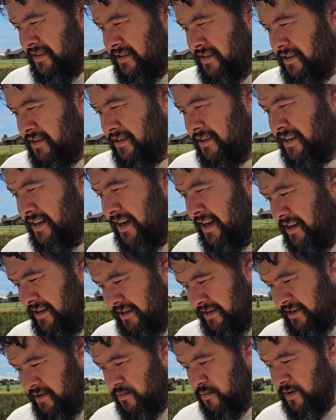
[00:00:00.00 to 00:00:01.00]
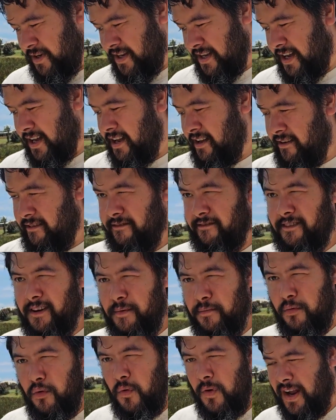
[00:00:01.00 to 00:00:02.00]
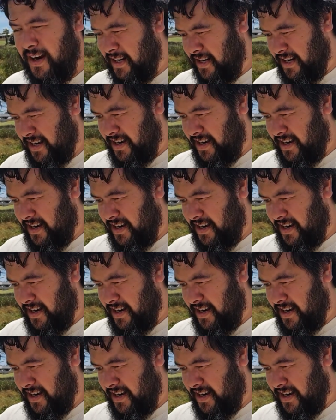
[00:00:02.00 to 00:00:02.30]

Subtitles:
Okay, and we have number 1.